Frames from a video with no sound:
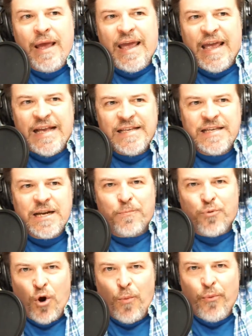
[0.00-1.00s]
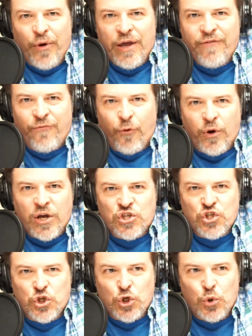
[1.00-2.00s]
is it appropriate for us
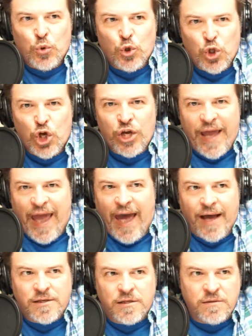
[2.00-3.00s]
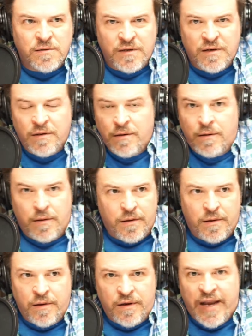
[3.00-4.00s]
to look at
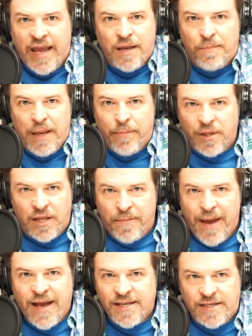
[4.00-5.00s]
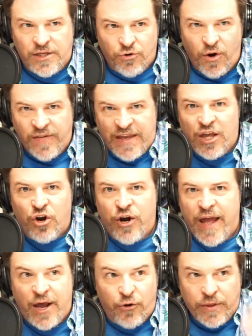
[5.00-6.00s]
naked people in a magazine or on the
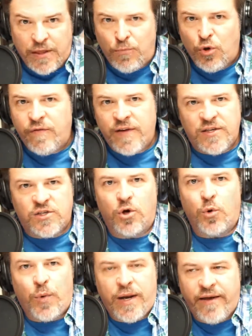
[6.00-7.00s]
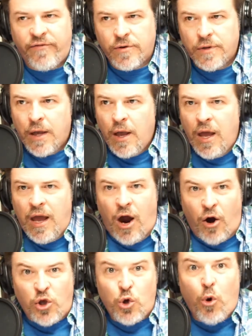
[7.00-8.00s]
internet or in the movies or whatever?
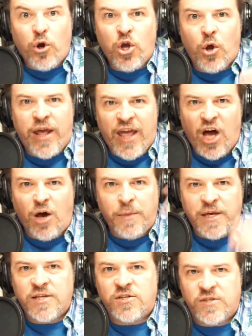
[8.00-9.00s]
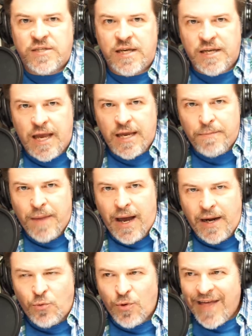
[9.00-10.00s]
Are you going to go to hell because you see a naked
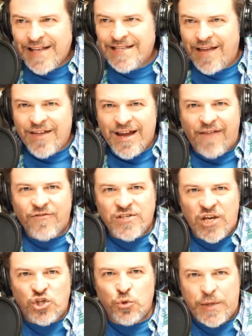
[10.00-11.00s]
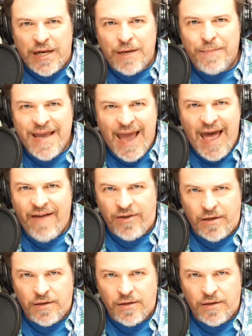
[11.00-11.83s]
body? Well, that's not the conversation we need to be having.